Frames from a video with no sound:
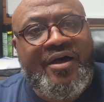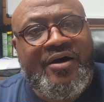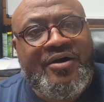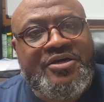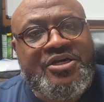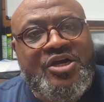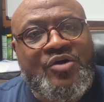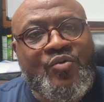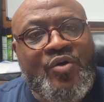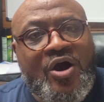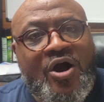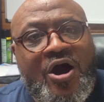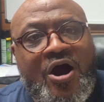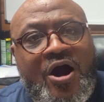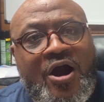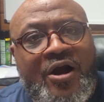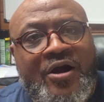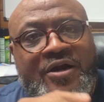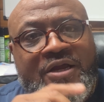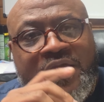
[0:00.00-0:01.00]
Here we
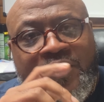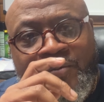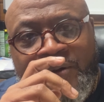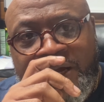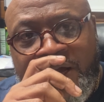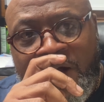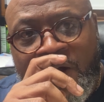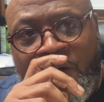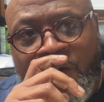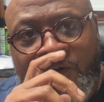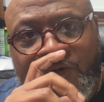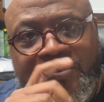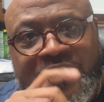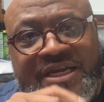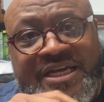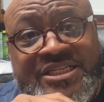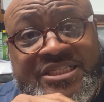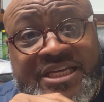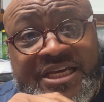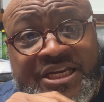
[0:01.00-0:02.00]
are. Here we go.
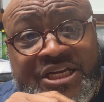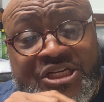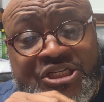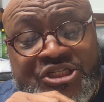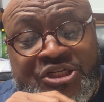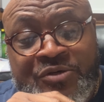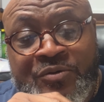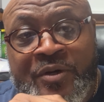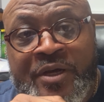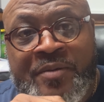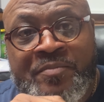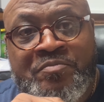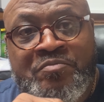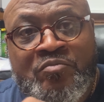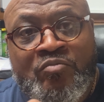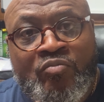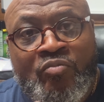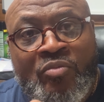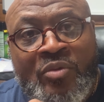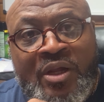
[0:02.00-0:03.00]
Let's get into it.
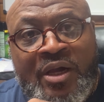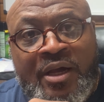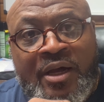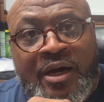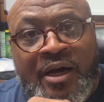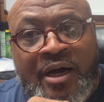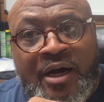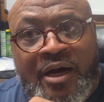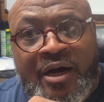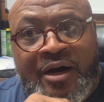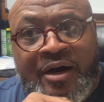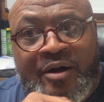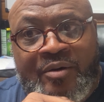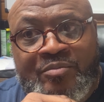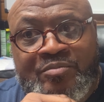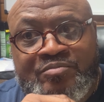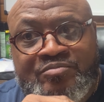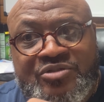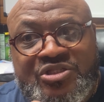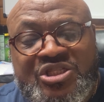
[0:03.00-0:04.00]

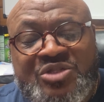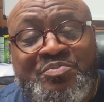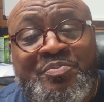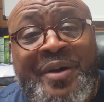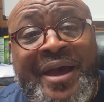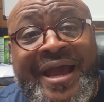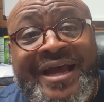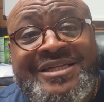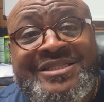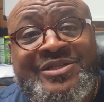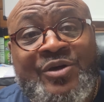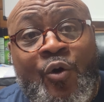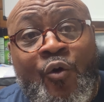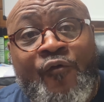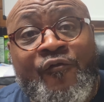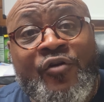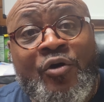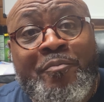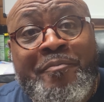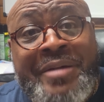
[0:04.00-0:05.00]
Um, specs
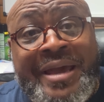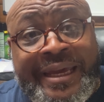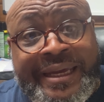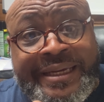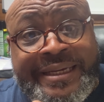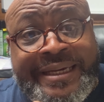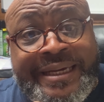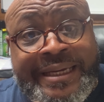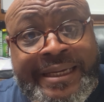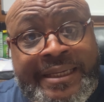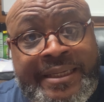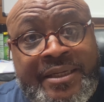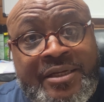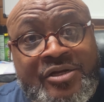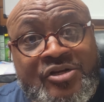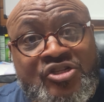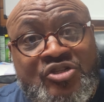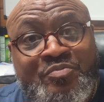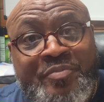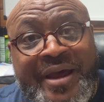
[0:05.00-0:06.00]
over make.
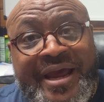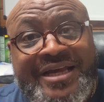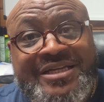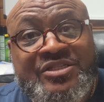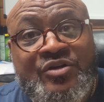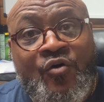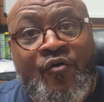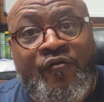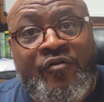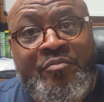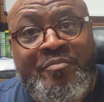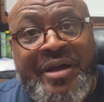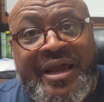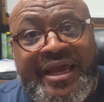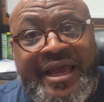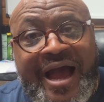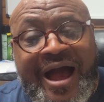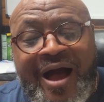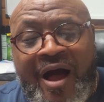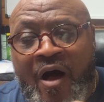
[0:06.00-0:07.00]
Specs over
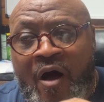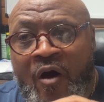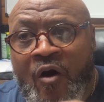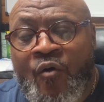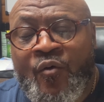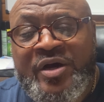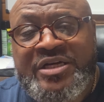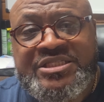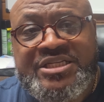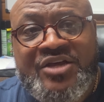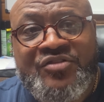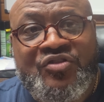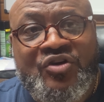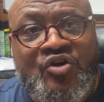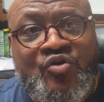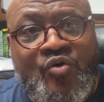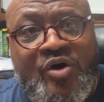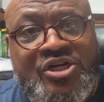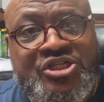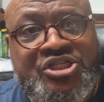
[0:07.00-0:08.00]
make. I always get the
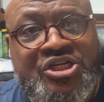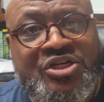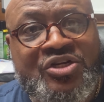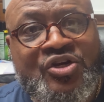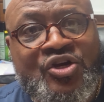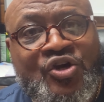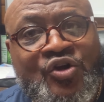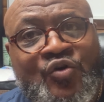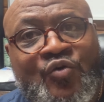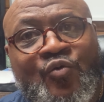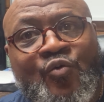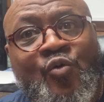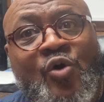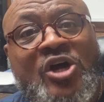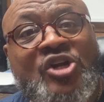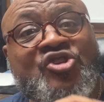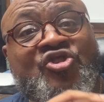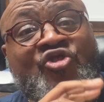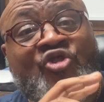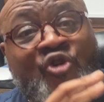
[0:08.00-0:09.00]
question,
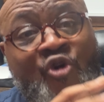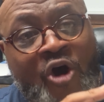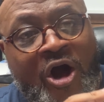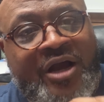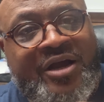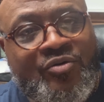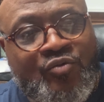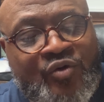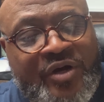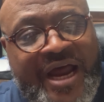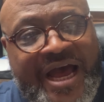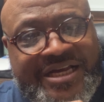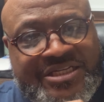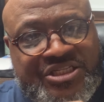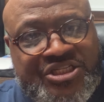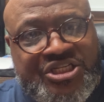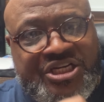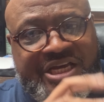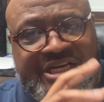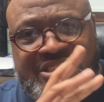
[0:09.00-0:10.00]
what truck would I
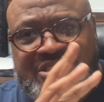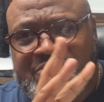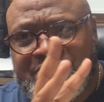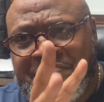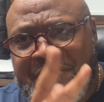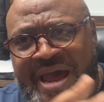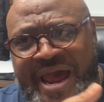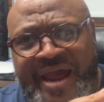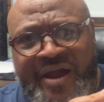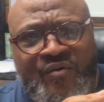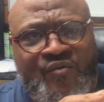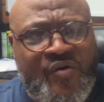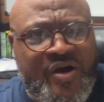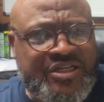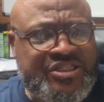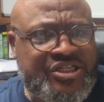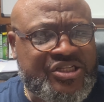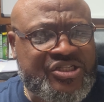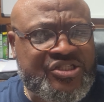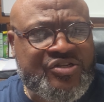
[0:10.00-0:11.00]
suggest? Mack,
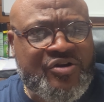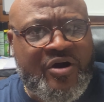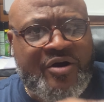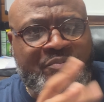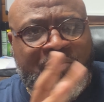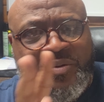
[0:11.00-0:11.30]
Western Star.